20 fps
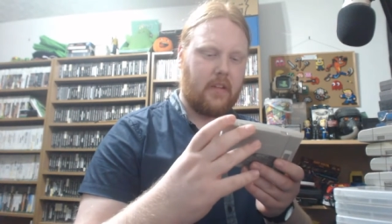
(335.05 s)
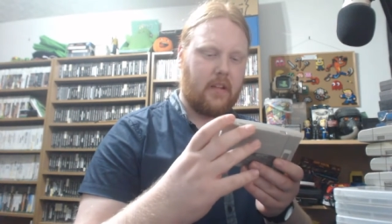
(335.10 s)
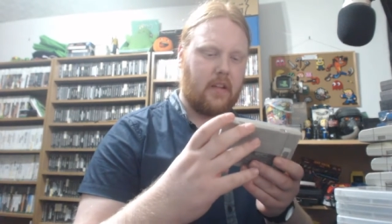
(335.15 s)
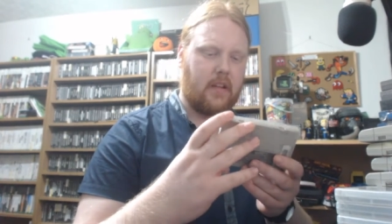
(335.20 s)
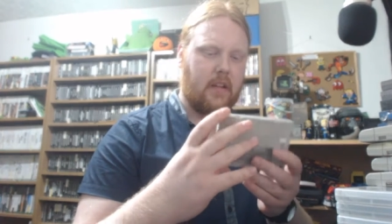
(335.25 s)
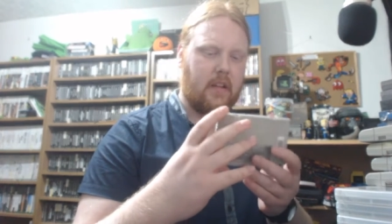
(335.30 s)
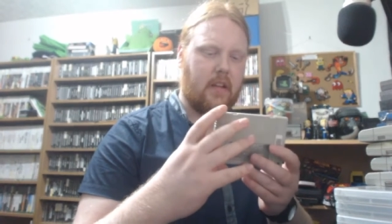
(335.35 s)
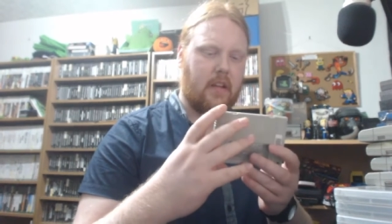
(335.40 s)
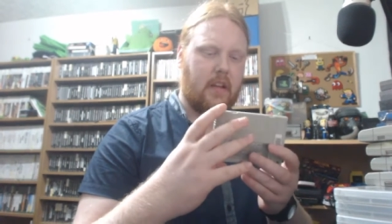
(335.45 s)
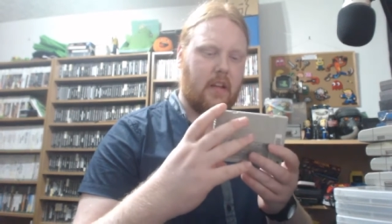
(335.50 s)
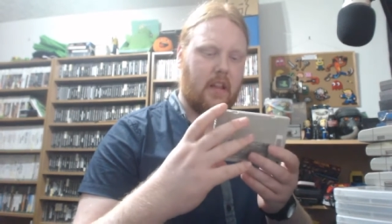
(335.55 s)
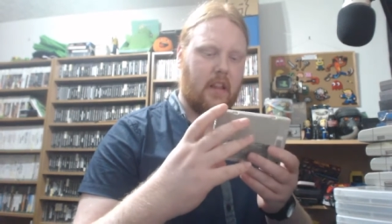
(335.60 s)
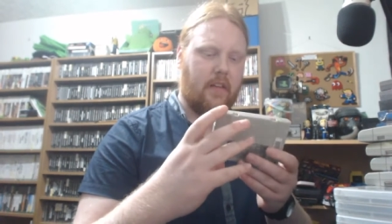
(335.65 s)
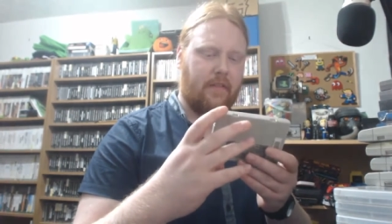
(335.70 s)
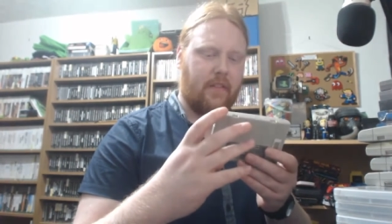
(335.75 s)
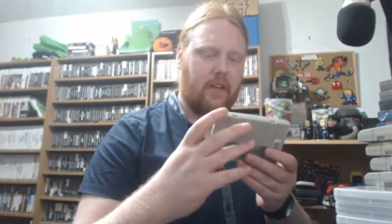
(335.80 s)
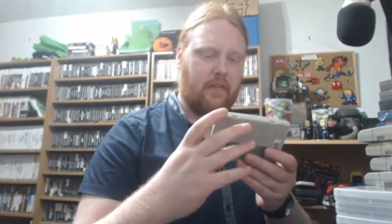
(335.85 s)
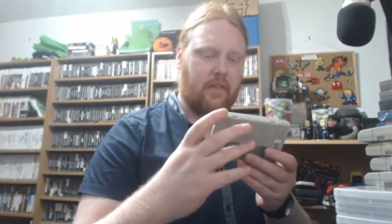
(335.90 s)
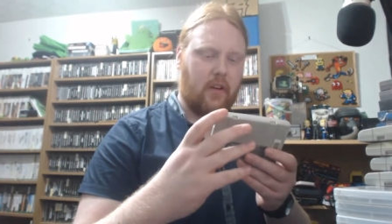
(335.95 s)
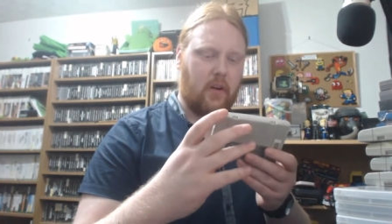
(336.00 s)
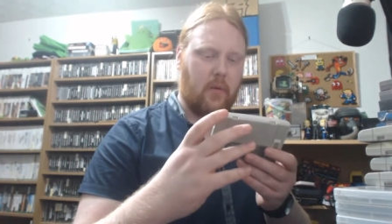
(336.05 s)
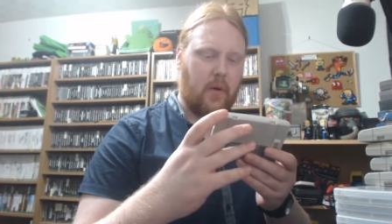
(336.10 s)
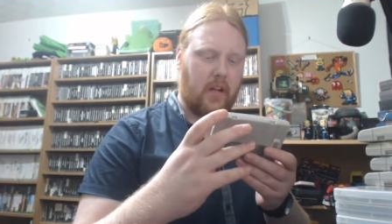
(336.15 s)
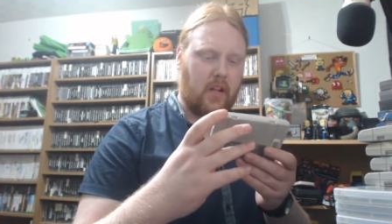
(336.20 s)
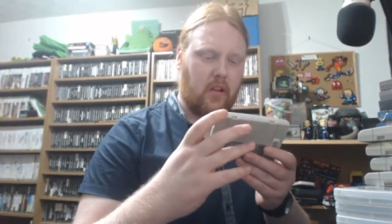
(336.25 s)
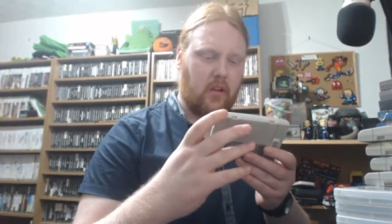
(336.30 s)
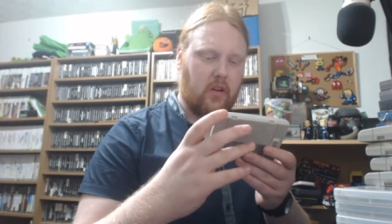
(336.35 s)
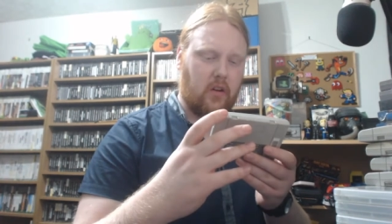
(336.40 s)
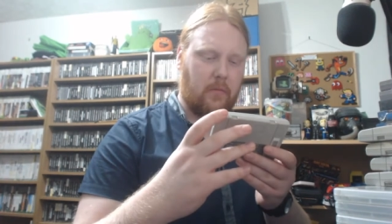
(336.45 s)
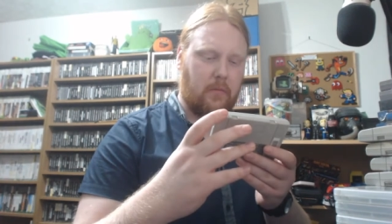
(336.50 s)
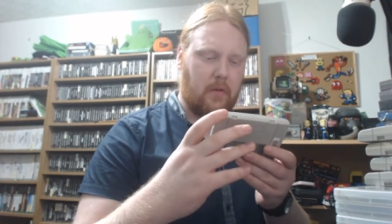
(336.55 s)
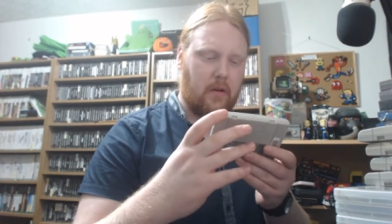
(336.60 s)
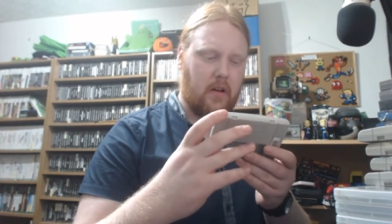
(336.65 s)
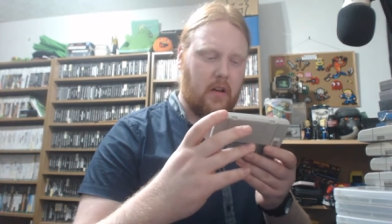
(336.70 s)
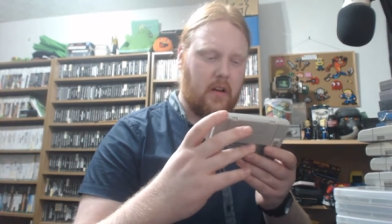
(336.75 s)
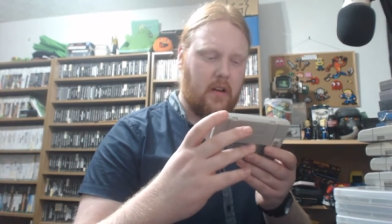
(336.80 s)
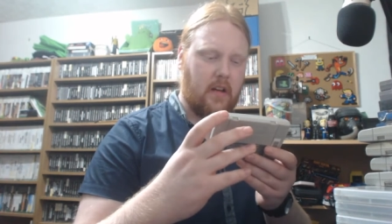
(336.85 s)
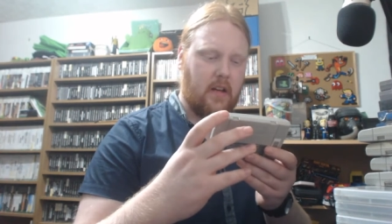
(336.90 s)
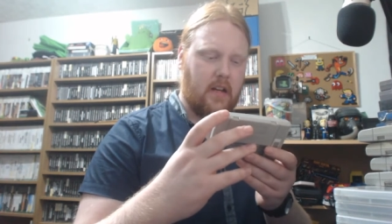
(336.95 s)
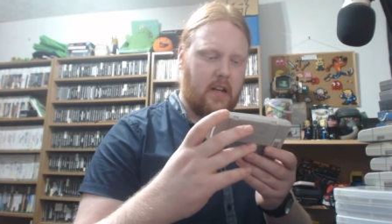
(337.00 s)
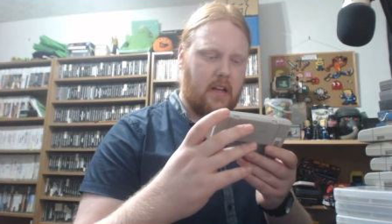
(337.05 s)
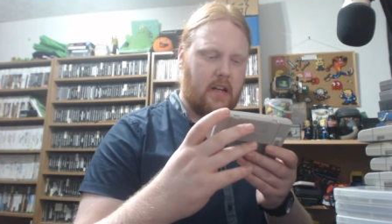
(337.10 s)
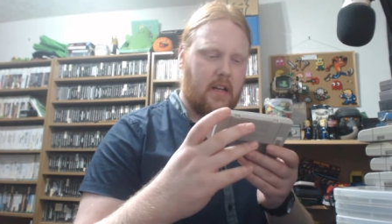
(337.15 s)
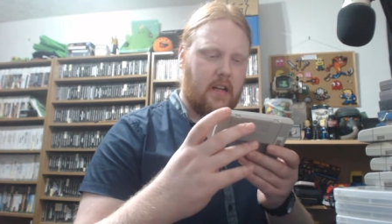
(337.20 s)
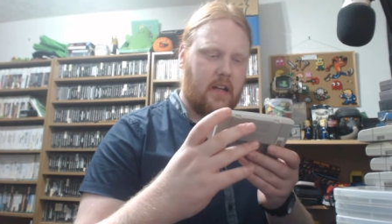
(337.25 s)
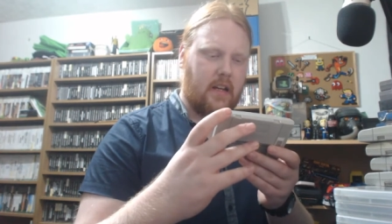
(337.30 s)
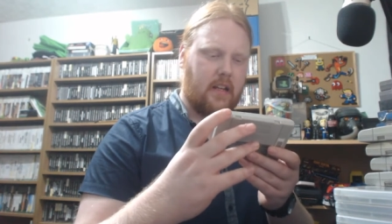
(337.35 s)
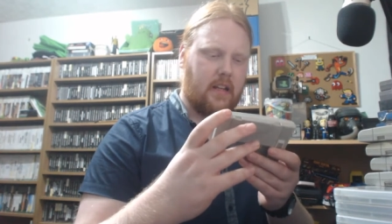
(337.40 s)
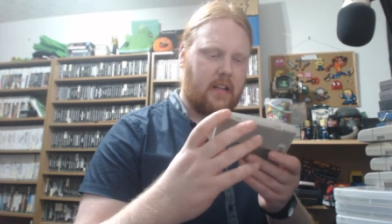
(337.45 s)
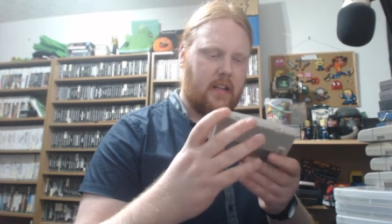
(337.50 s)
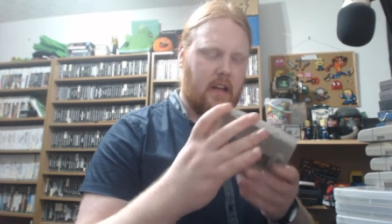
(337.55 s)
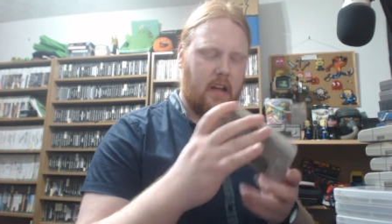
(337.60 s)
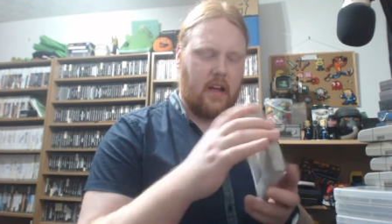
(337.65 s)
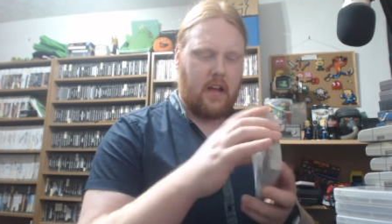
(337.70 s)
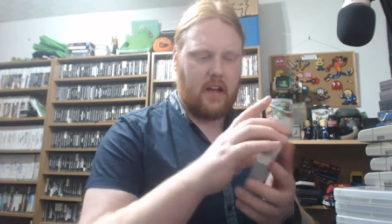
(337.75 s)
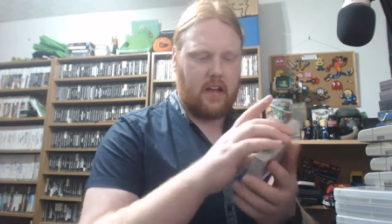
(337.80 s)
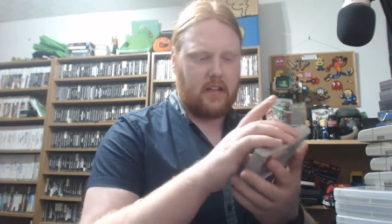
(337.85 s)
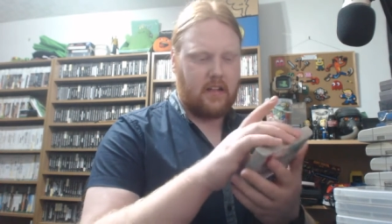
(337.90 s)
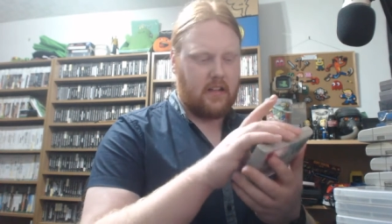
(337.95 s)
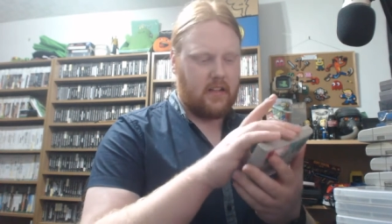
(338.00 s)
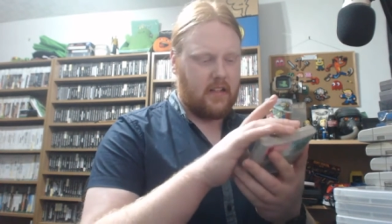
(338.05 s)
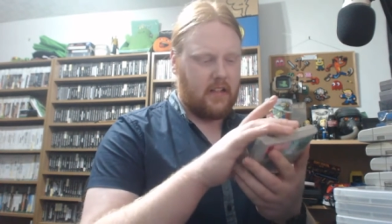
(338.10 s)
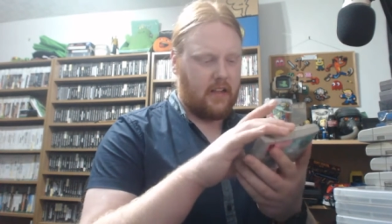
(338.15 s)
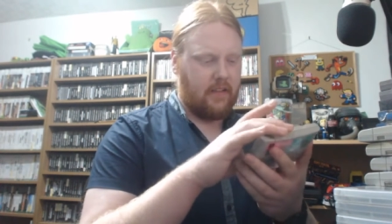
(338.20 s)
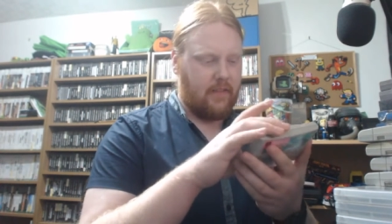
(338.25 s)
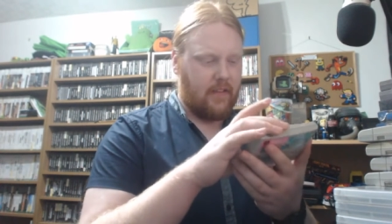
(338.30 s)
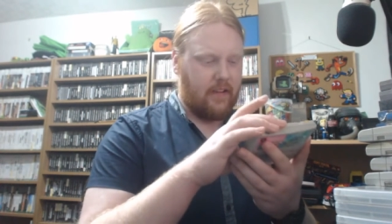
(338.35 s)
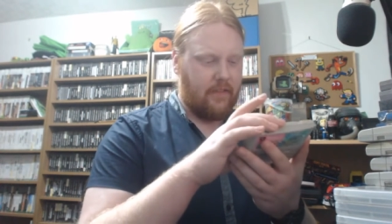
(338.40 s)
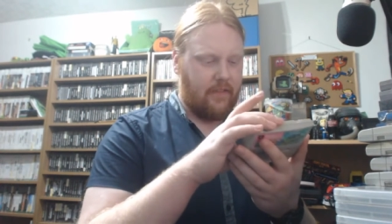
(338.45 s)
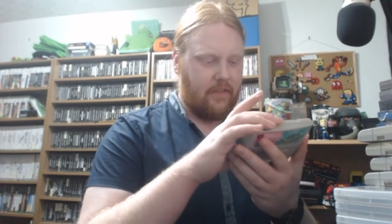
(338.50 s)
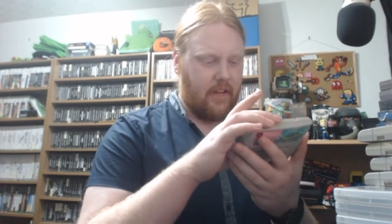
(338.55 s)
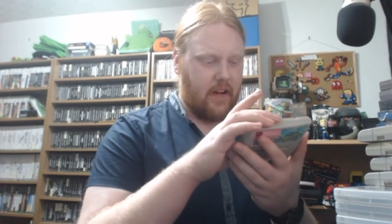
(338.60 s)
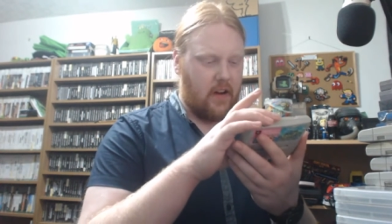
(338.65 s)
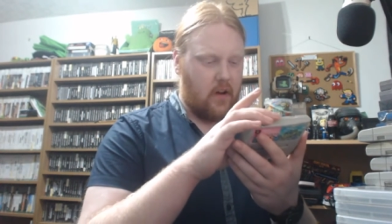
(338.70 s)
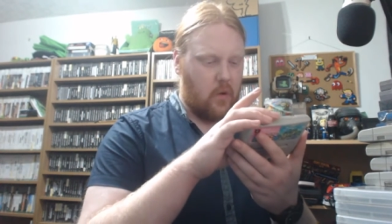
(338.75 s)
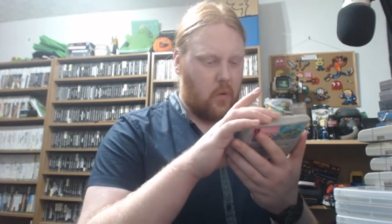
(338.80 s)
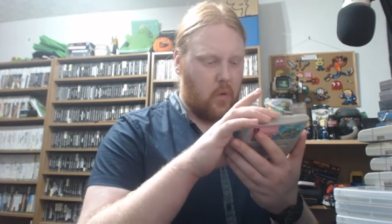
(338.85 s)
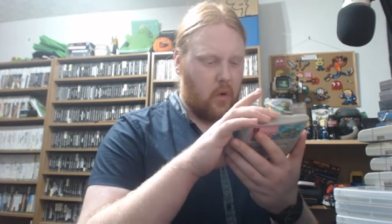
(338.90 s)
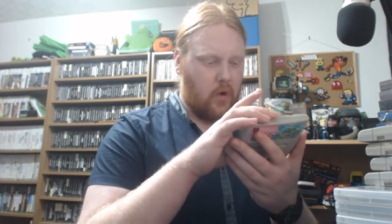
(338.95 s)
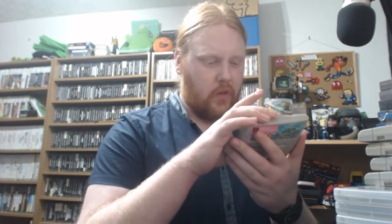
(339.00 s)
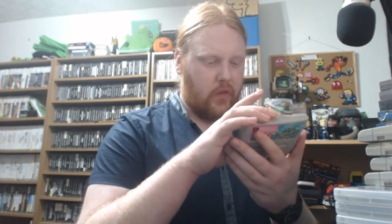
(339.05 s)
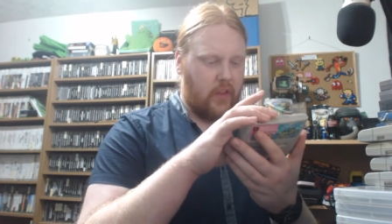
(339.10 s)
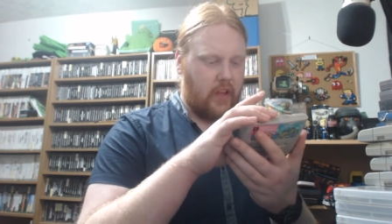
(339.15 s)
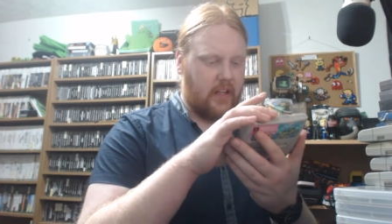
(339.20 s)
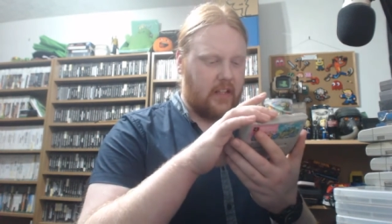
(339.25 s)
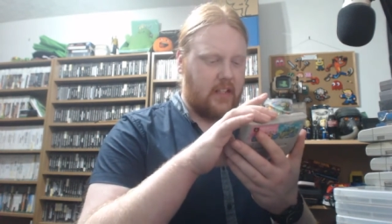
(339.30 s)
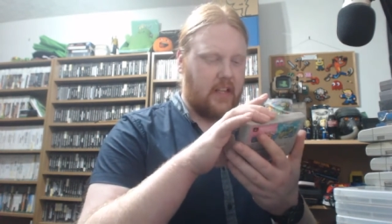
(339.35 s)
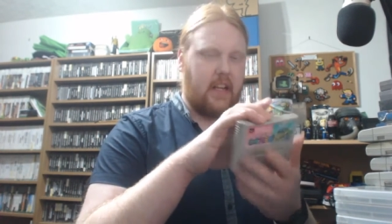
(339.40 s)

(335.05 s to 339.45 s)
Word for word: I'll have to have a quick look up to see if I can find out what this